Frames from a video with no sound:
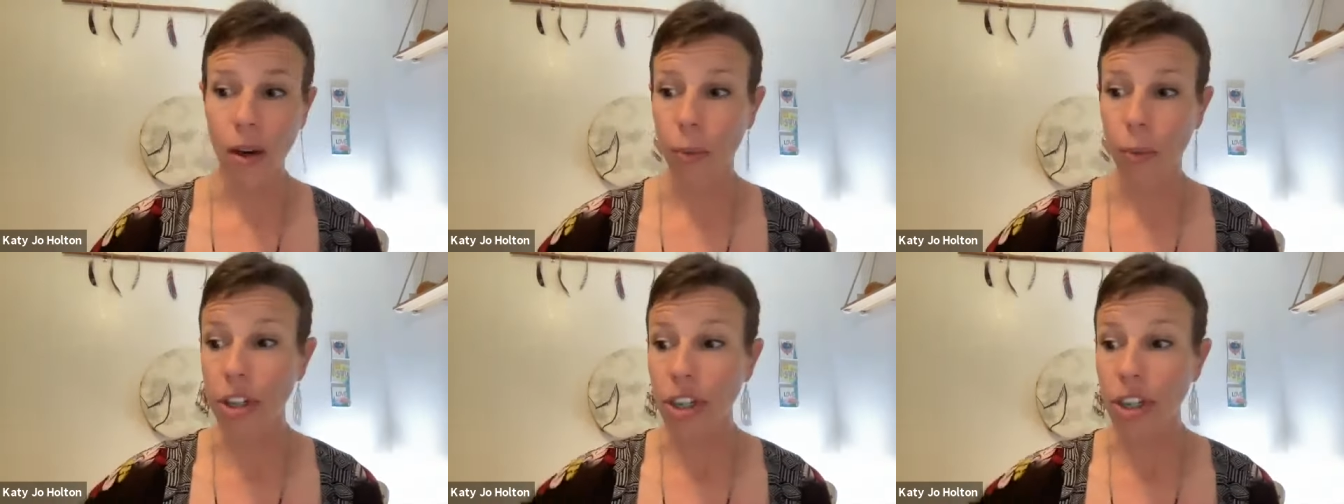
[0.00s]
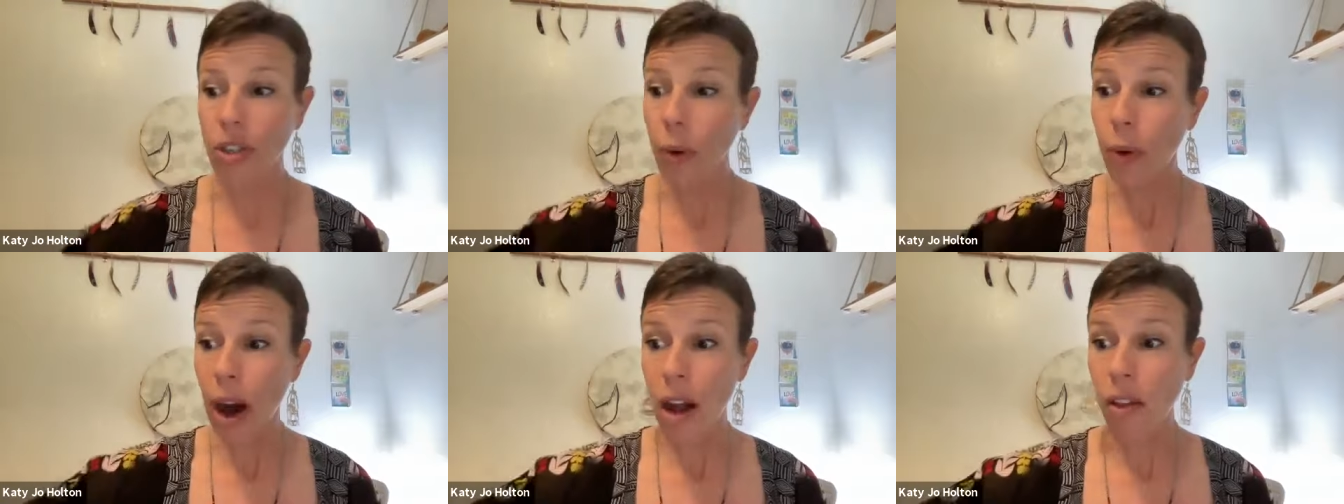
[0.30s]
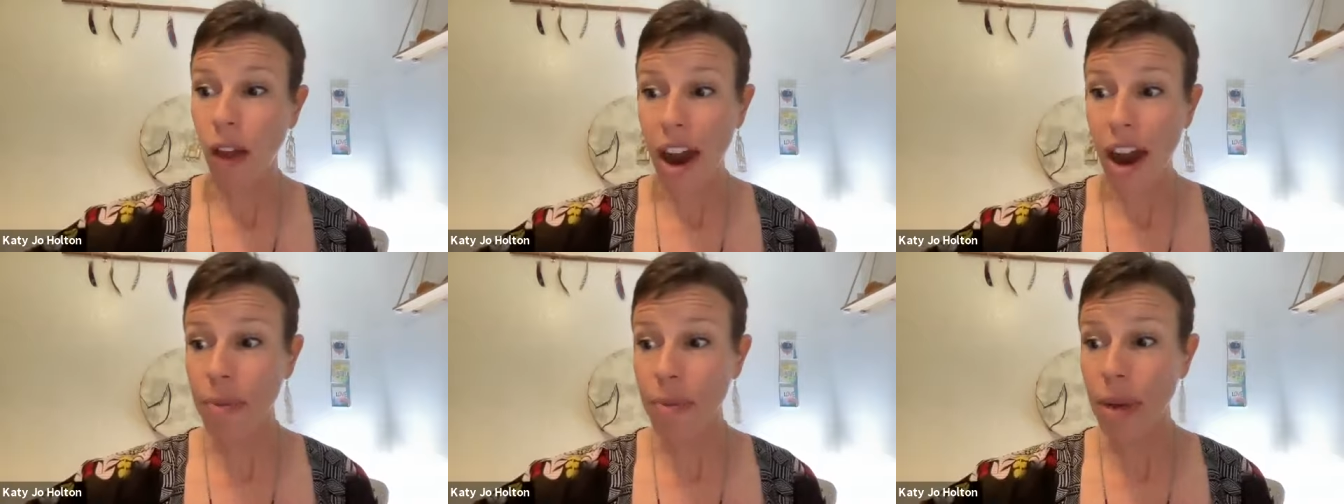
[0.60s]
which is where
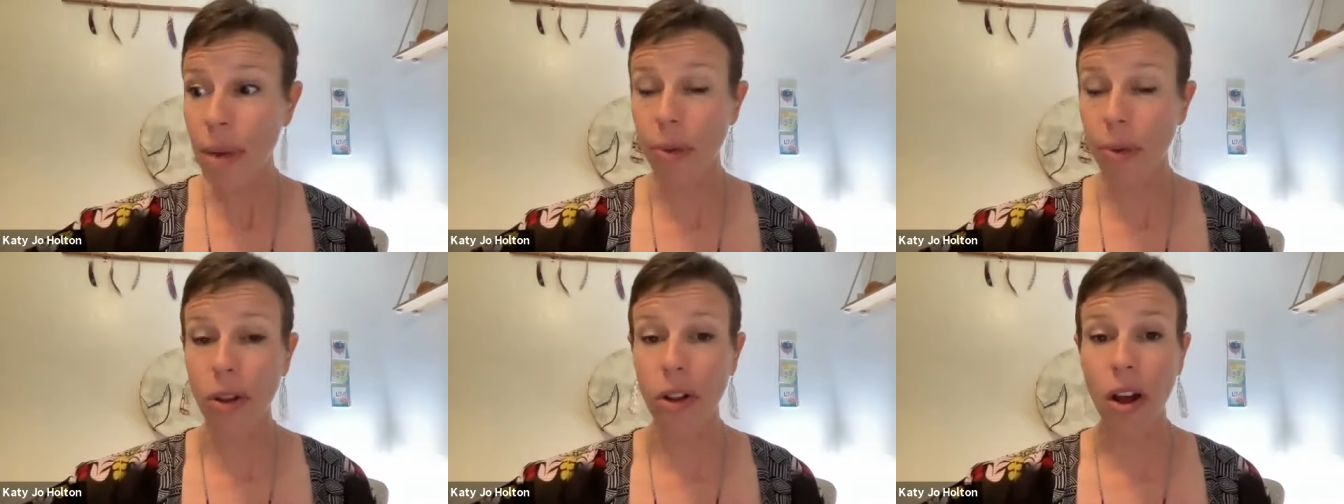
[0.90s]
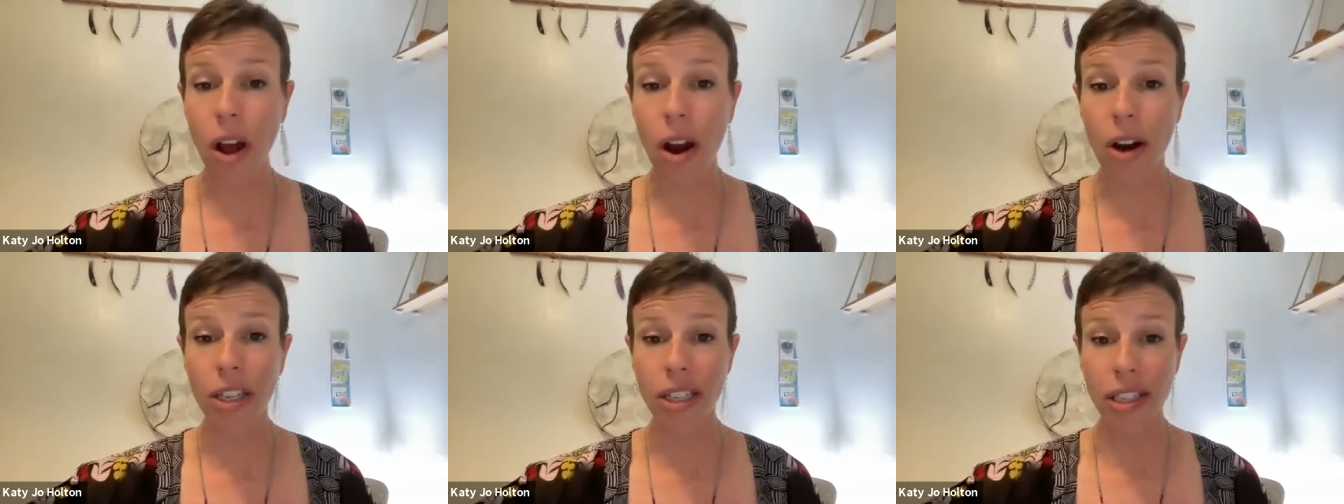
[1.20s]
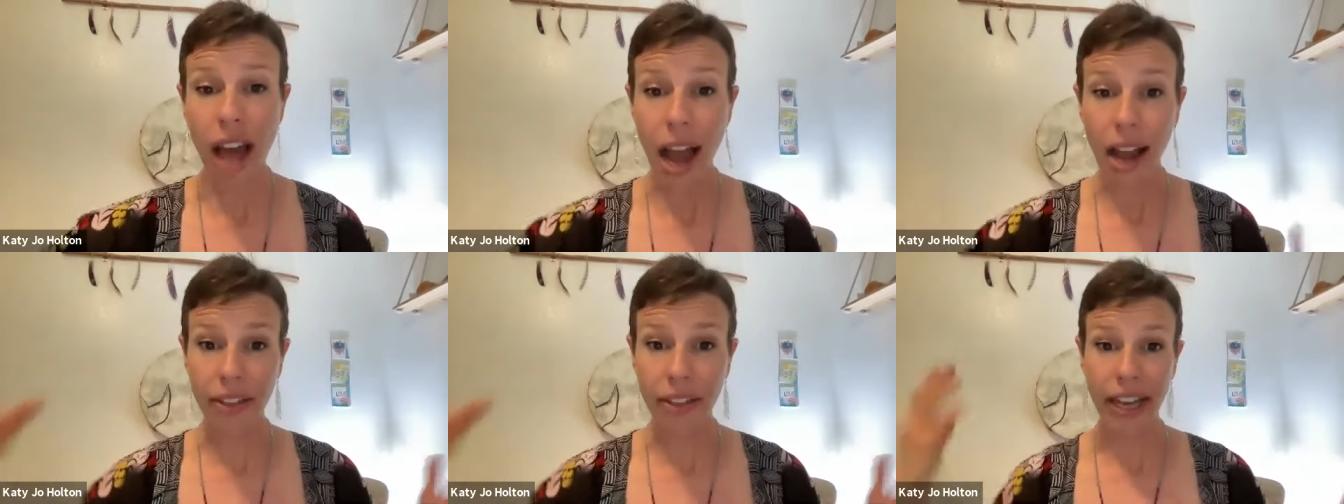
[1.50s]
a lot of people are
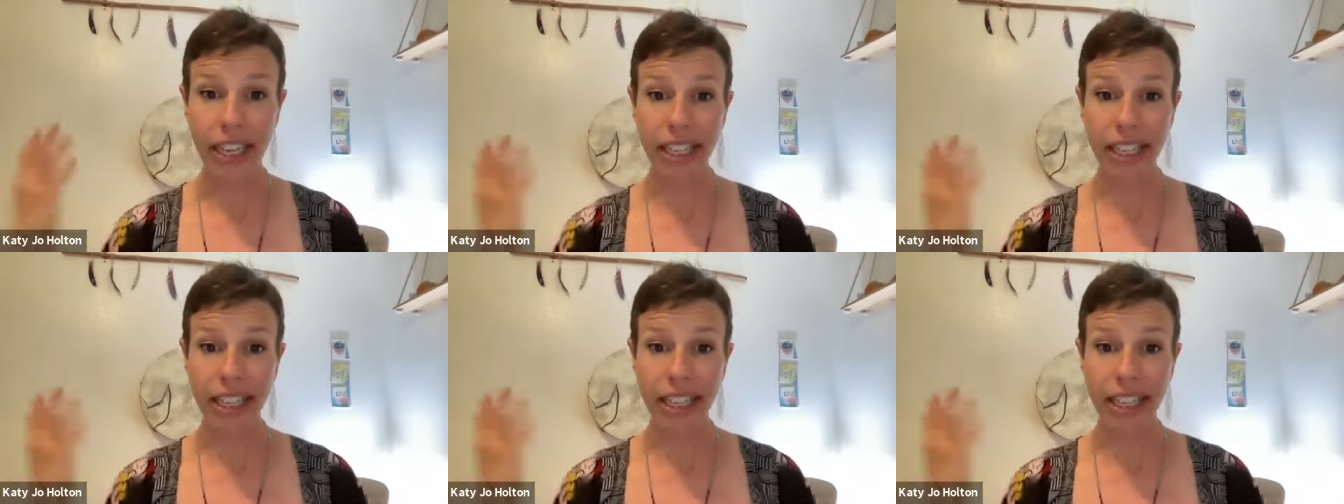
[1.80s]
stuck.